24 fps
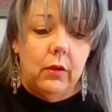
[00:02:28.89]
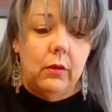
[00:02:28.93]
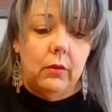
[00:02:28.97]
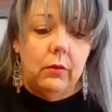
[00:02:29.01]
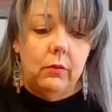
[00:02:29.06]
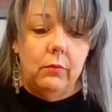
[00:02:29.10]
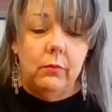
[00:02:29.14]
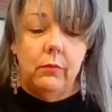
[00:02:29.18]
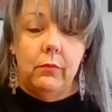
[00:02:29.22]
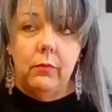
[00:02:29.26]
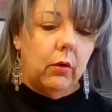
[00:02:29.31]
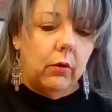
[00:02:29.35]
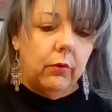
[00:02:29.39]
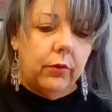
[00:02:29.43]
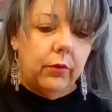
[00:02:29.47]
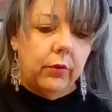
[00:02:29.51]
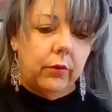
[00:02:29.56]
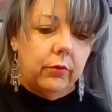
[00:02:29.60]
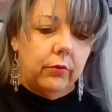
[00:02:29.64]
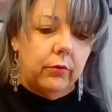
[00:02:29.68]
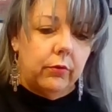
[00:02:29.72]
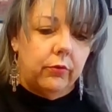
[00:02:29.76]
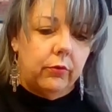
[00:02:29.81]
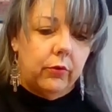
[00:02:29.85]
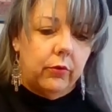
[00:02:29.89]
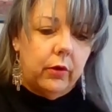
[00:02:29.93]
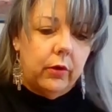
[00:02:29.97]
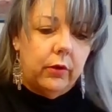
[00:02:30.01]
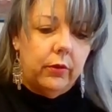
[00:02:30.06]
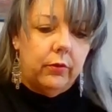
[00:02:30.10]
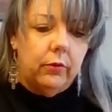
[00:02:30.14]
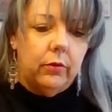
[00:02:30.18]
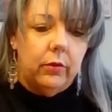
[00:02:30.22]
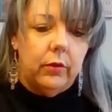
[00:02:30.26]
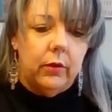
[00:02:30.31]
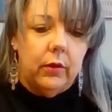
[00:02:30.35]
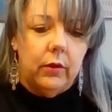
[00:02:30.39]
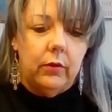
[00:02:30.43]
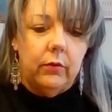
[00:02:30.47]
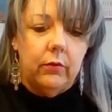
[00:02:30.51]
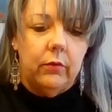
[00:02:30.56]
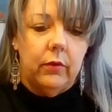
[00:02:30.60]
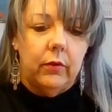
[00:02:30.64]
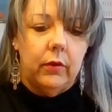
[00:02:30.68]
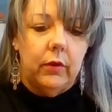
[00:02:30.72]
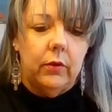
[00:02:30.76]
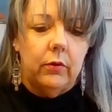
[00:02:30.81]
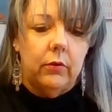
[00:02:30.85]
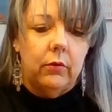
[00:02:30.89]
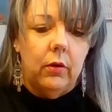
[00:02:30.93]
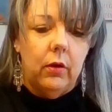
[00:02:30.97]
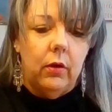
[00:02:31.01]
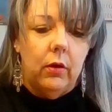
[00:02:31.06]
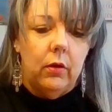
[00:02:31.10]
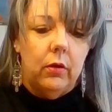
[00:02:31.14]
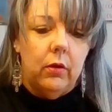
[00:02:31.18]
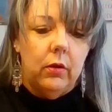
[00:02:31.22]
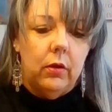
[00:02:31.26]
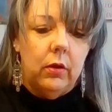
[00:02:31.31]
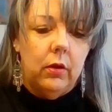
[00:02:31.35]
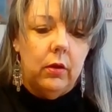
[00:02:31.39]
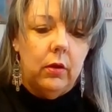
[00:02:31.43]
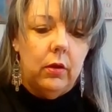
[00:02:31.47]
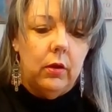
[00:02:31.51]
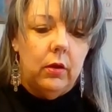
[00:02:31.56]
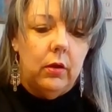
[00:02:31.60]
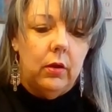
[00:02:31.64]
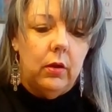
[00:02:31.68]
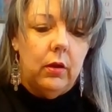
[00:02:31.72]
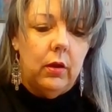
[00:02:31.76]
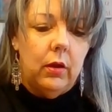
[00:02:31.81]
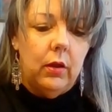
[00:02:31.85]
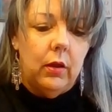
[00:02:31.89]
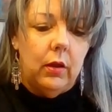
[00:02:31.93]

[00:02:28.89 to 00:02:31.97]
Um, oh, those are for other things later on.